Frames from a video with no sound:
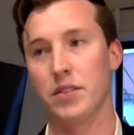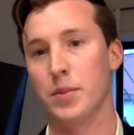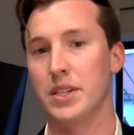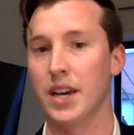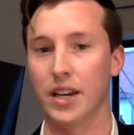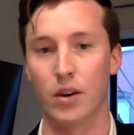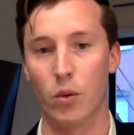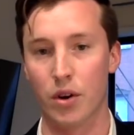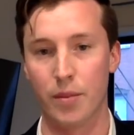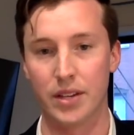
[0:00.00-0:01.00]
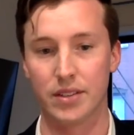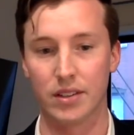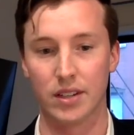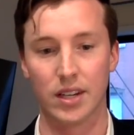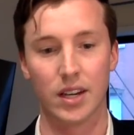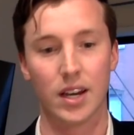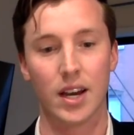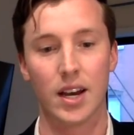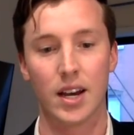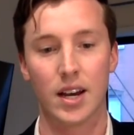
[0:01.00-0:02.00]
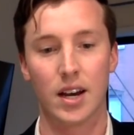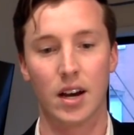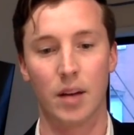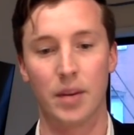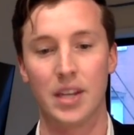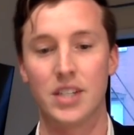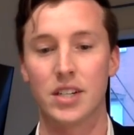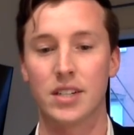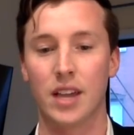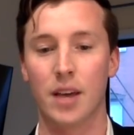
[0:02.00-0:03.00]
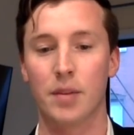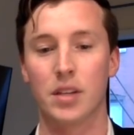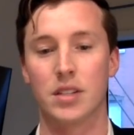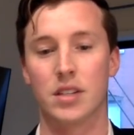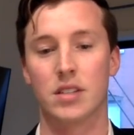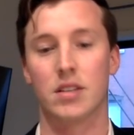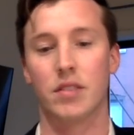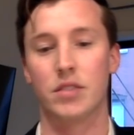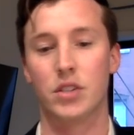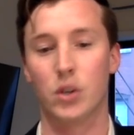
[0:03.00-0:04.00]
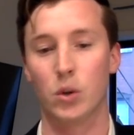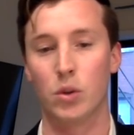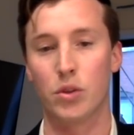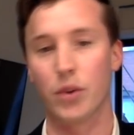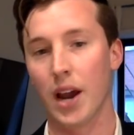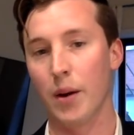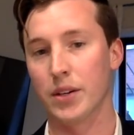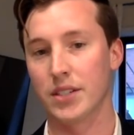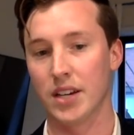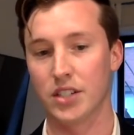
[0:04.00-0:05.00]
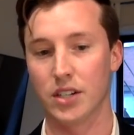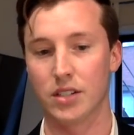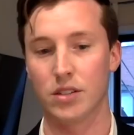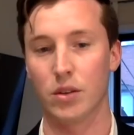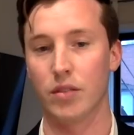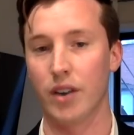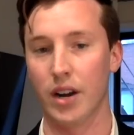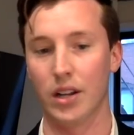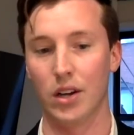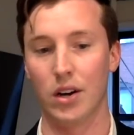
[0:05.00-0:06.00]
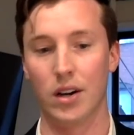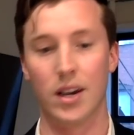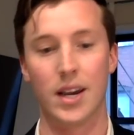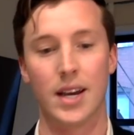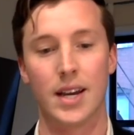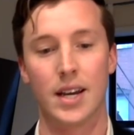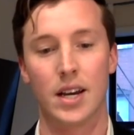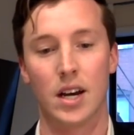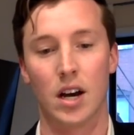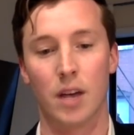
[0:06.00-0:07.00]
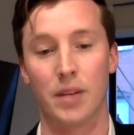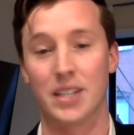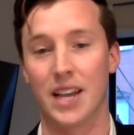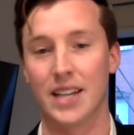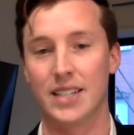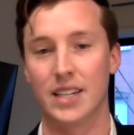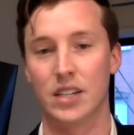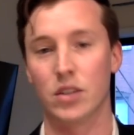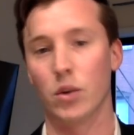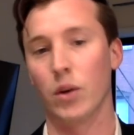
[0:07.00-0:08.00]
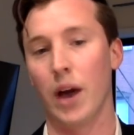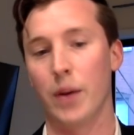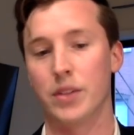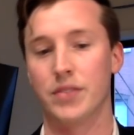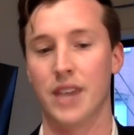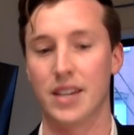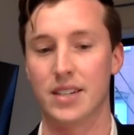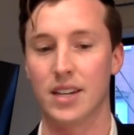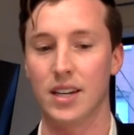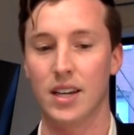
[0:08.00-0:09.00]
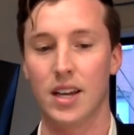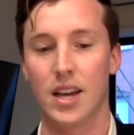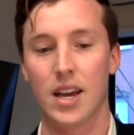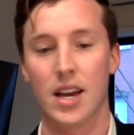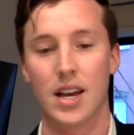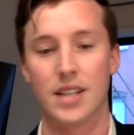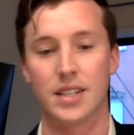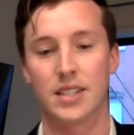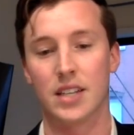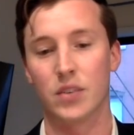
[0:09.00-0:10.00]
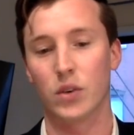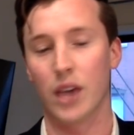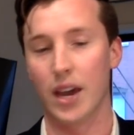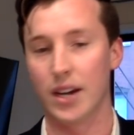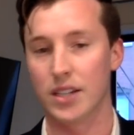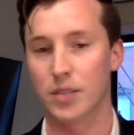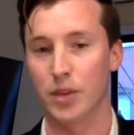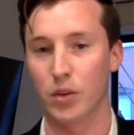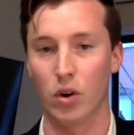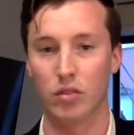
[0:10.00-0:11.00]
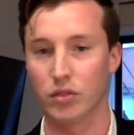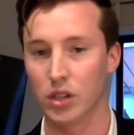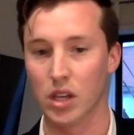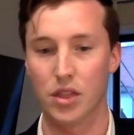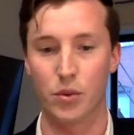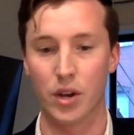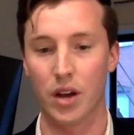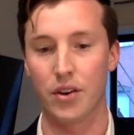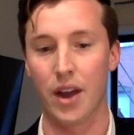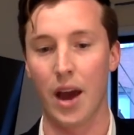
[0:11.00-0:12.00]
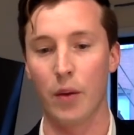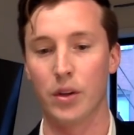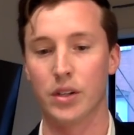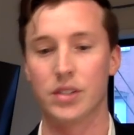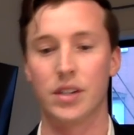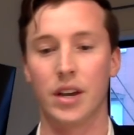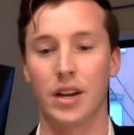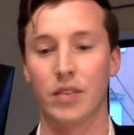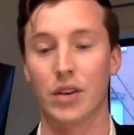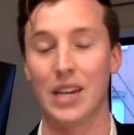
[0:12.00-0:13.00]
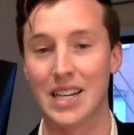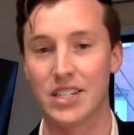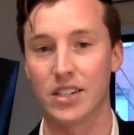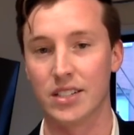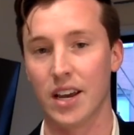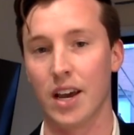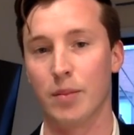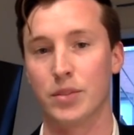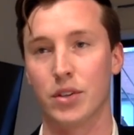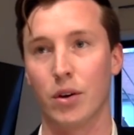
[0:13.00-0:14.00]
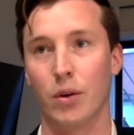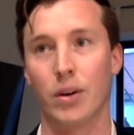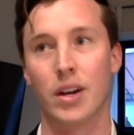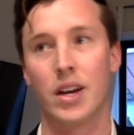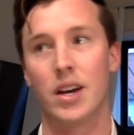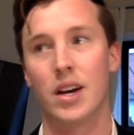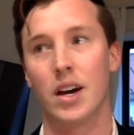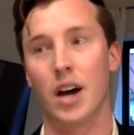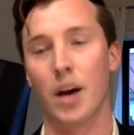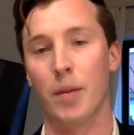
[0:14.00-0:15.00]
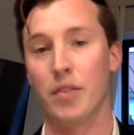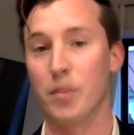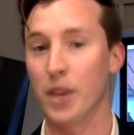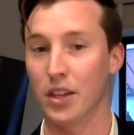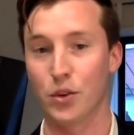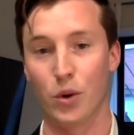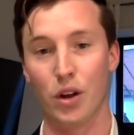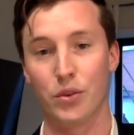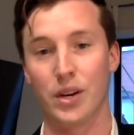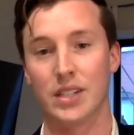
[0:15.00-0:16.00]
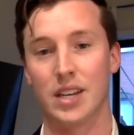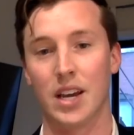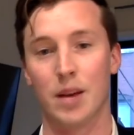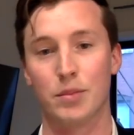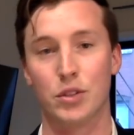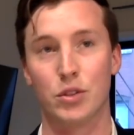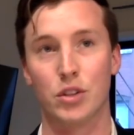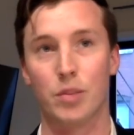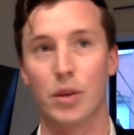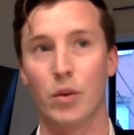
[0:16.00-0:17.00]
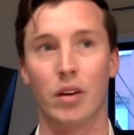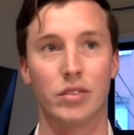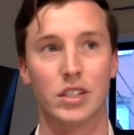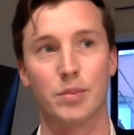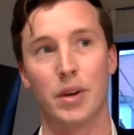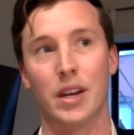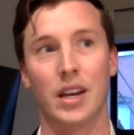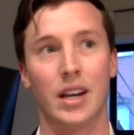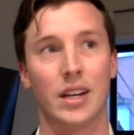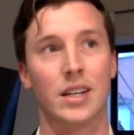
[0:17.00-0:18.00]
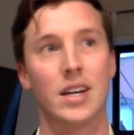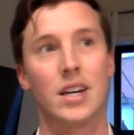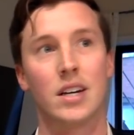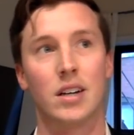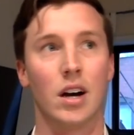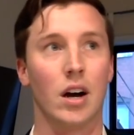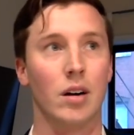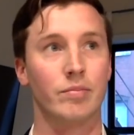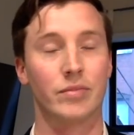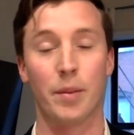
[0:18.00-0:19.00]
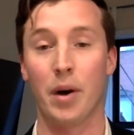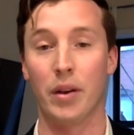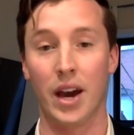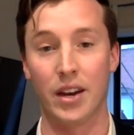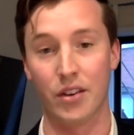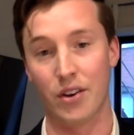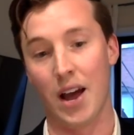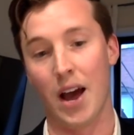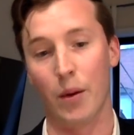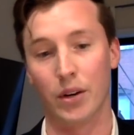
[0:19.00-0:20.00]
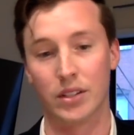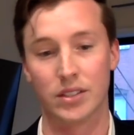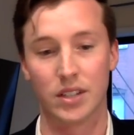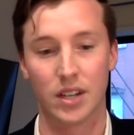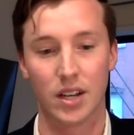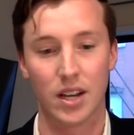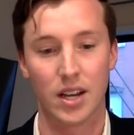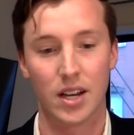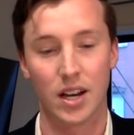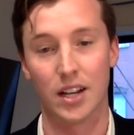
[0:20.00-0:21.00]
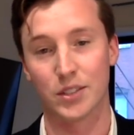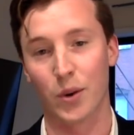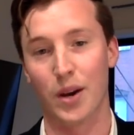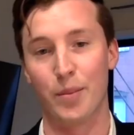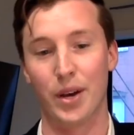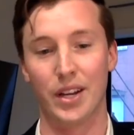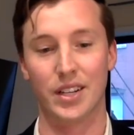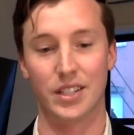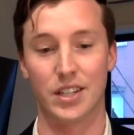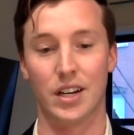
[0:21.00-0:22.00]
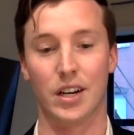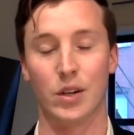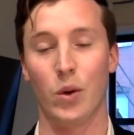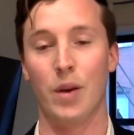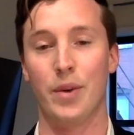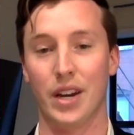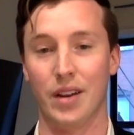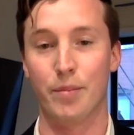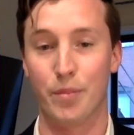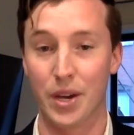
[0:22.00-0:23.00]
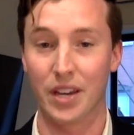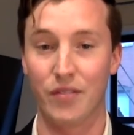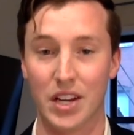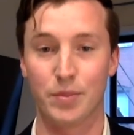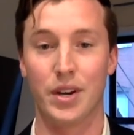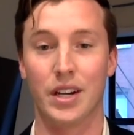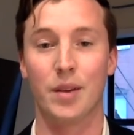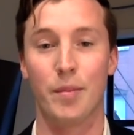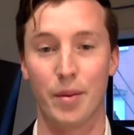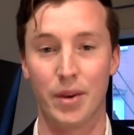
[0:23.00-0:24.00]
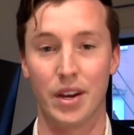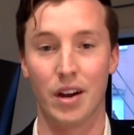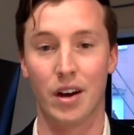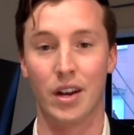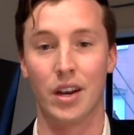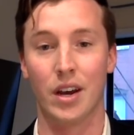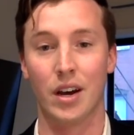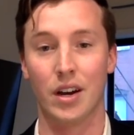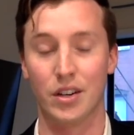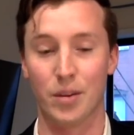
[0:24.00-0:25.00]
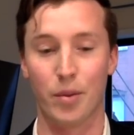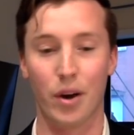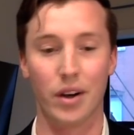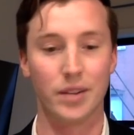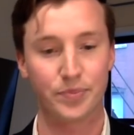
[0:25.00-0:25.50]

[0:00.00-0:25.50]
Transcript: to be taken in order basically. And each exam consists of 2 3-hour sessions, so they're very long. That's 18 total hours of testing, and successful candidates spend roughly 300 hours studying for each exam. So if you make it through all 3 exams, you should be roughly spending about 900 hours. It's quite a bit. It's quite a big investment and commitment on your part.